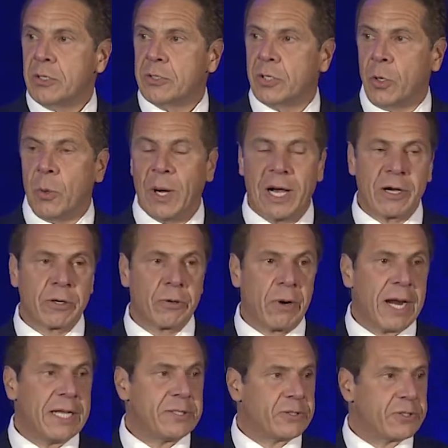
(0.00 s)
to our
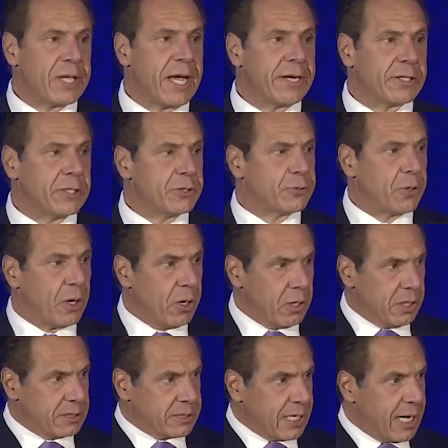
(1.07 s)
great State
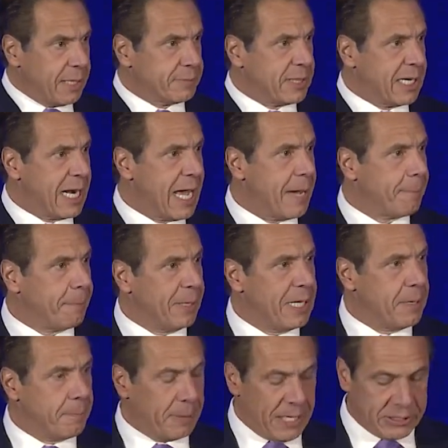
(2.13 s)
Controller, Tom
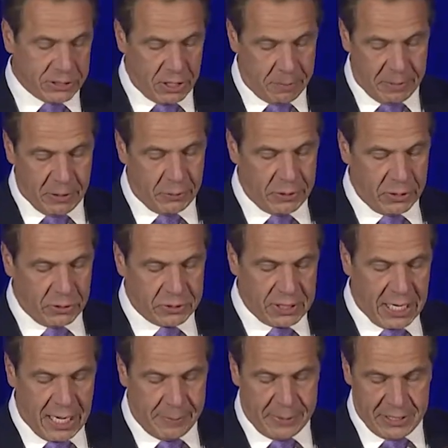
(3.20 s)
DiNapoli, pleasure to be with you,
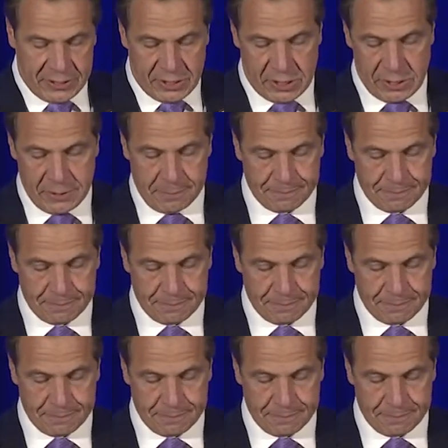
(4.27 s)
Thomas.